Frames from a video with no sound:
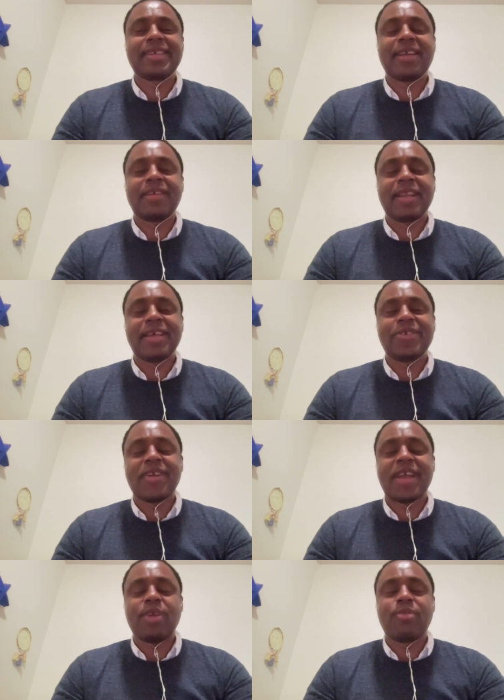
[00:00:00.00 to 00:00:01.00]
And unless your
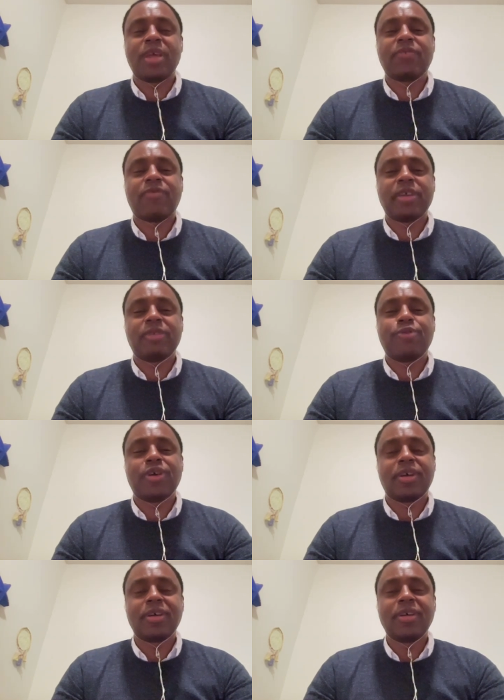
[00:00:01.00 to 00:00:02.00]
name is
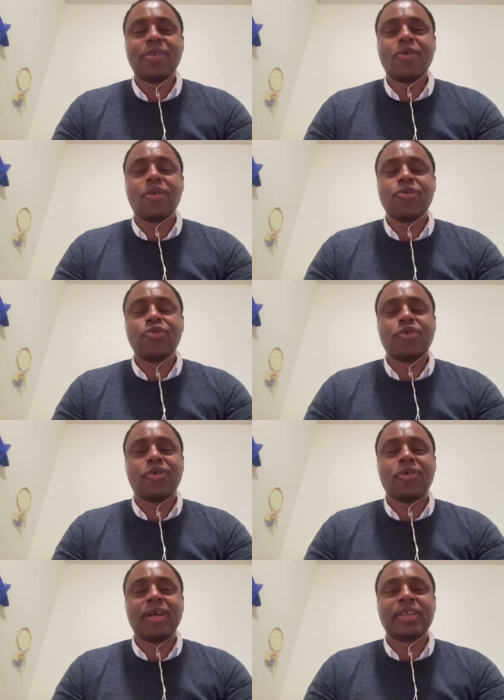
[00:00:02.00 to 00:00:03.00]
Facebook or
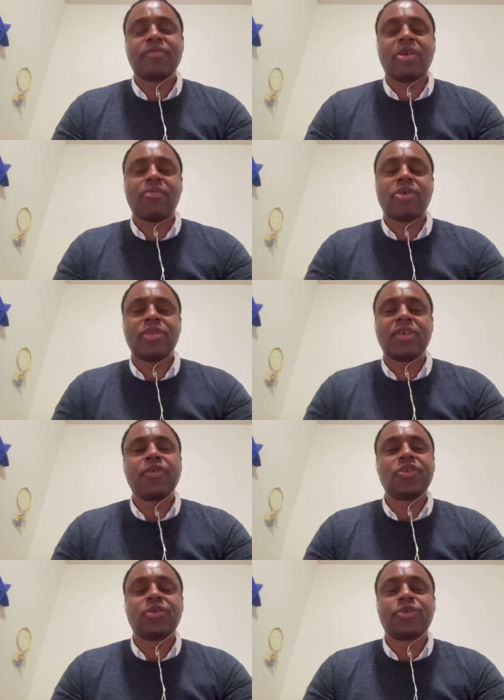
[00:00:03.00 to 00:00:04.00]
Google, it's very, very
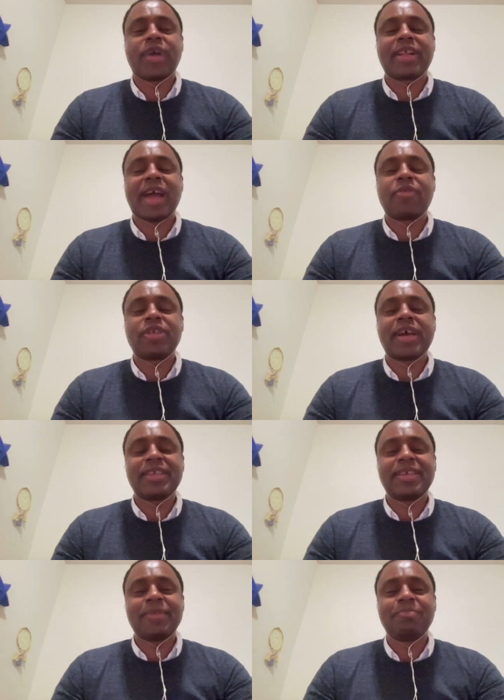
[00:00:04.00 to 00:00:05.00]
difficult to attract
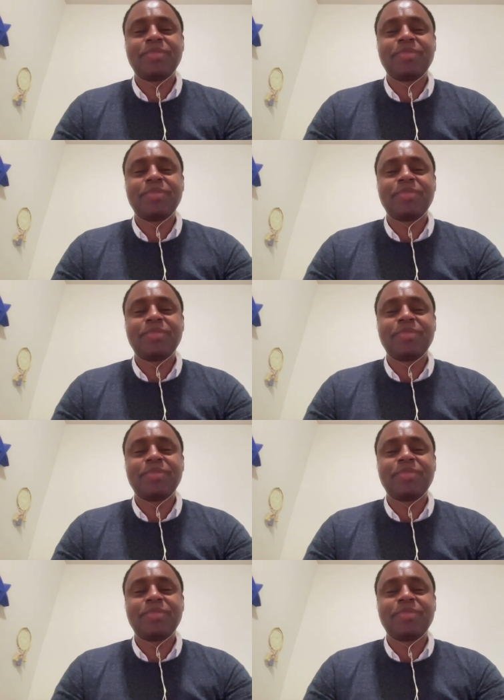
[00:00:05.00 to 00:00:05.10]
advertising.